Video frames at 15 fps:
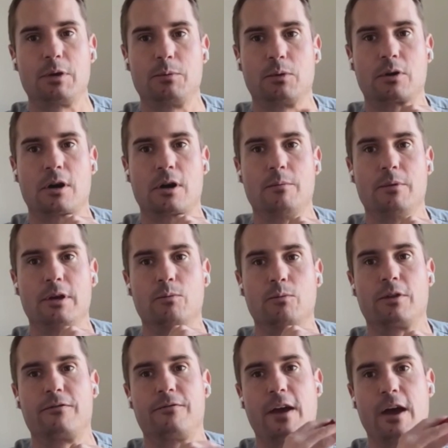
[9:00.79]
that people come
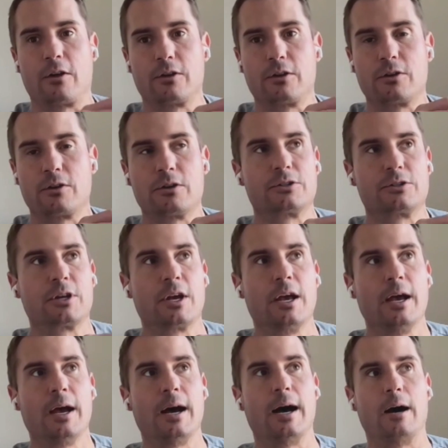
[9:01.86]
in with failures,
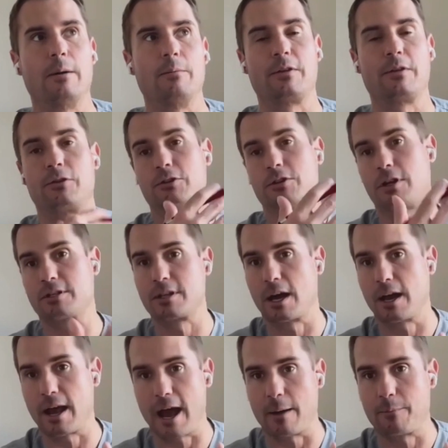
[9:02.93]
that they're just
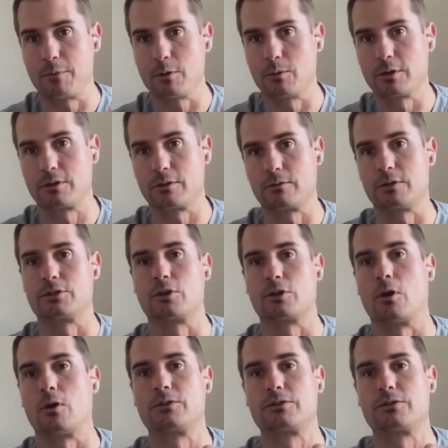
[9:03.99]
not happy with the
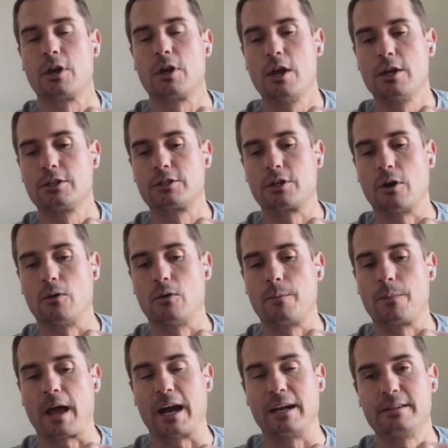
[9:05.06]
results.
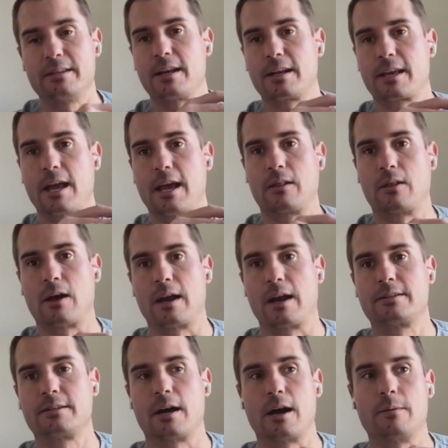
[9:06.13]
So I dedicate a
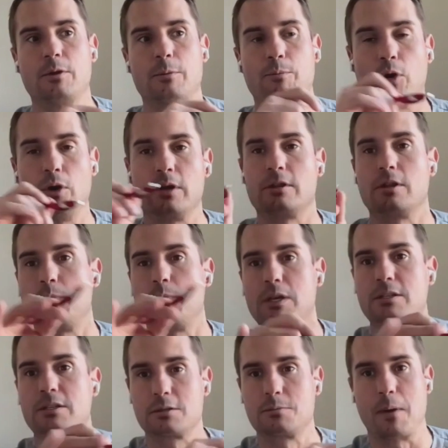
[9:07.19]
lot of time to putting the
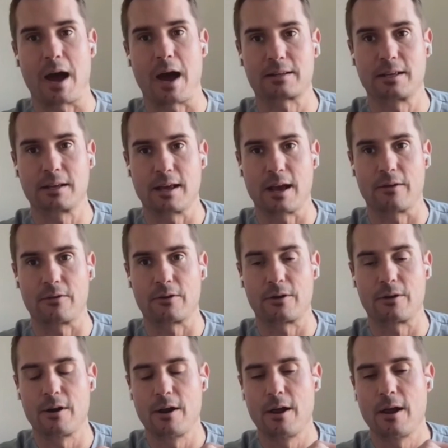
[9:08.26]
pieces back
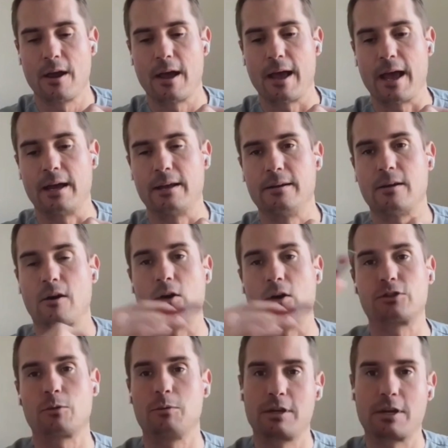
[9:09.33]
together. And
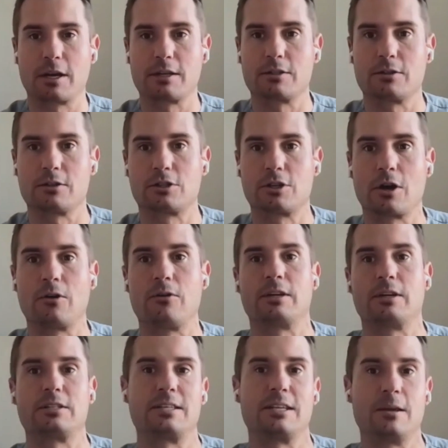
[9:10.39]
also because of the show,
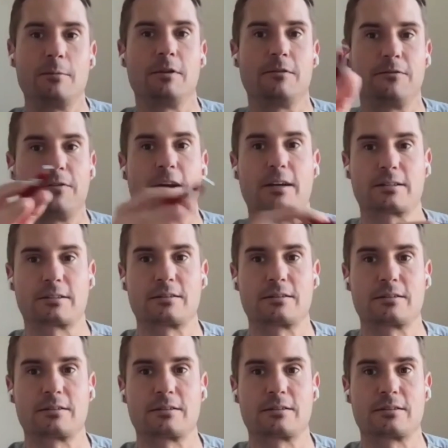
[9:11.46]
they see me
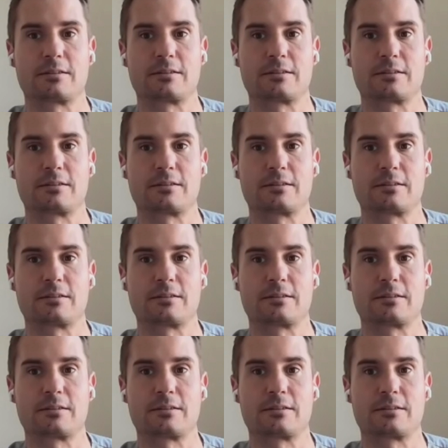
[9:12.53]
fix